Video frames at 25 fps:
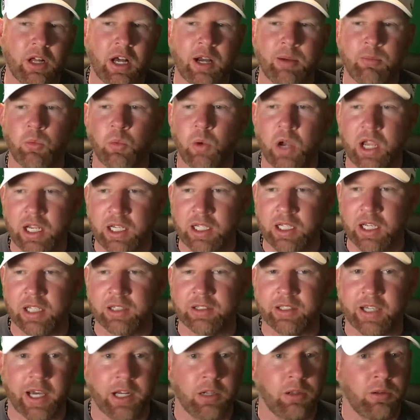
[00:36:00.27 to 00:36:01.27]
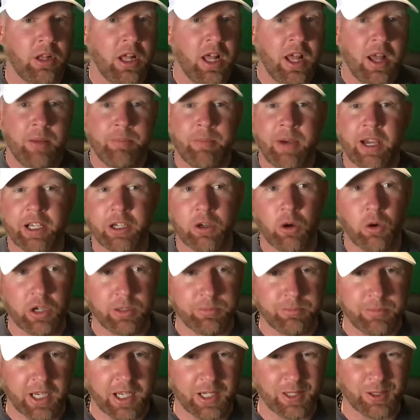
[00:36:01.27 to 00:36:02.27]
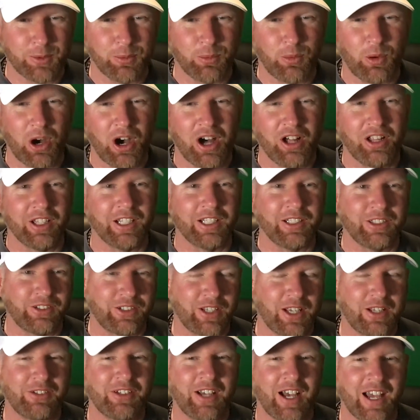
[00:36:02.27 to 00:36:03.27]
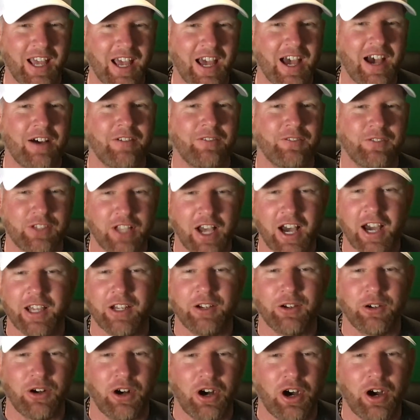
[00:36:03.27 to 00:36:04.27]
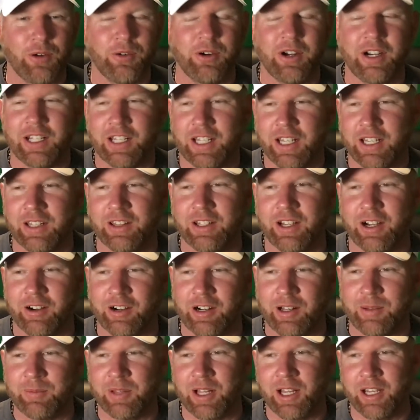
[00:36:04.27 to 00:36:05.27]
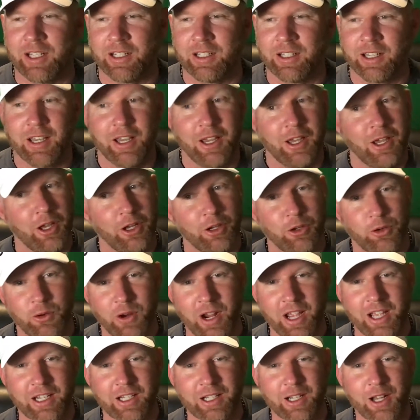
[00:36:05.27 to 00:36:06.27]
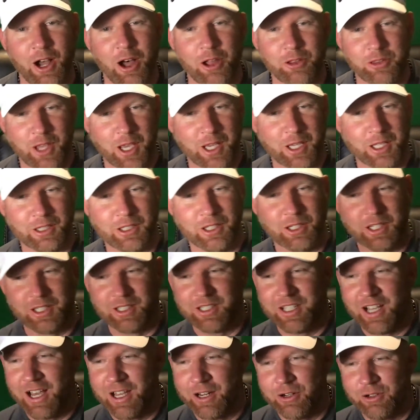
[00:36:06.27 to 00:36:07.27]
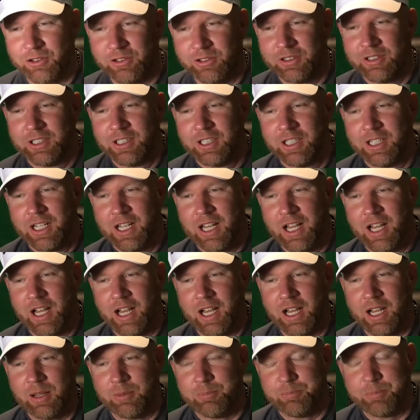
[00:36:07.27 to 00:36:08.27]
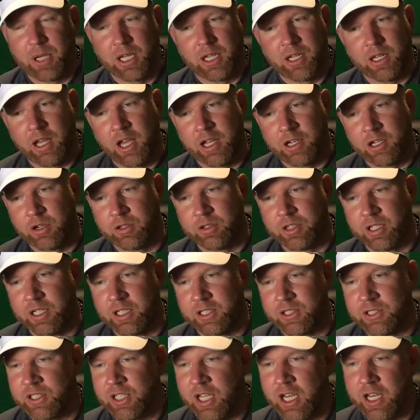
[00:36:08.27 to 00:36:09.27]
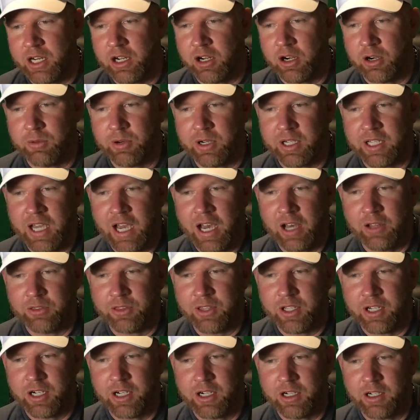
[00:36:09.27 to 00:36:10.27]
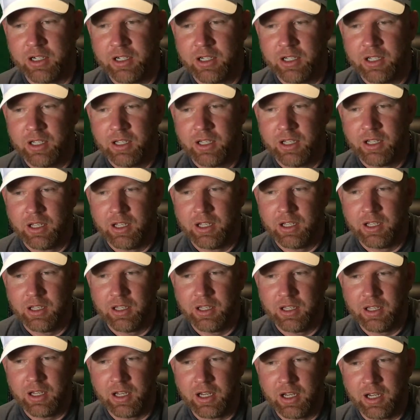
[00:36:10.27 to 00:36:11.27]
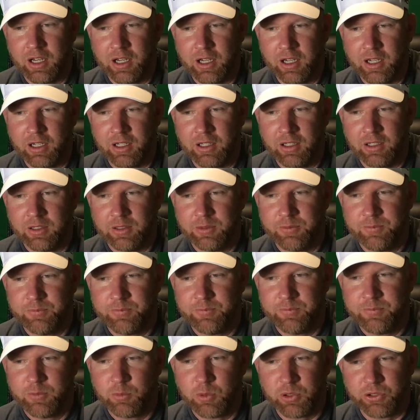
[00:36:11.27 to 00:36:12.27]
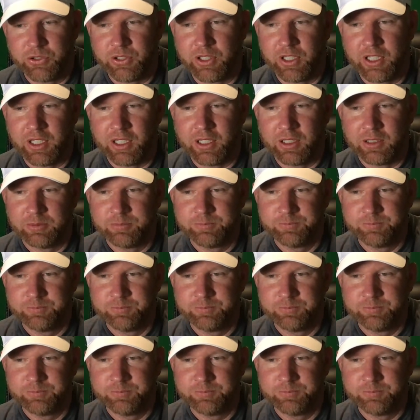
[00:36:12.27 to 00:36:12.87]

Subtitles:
I'm waiting on Tidal. My Coinbase wallet says I have Tidal already in there, and I'm like, great, I'll take a look at Tidal. But I know that it's not already out there. We'll see.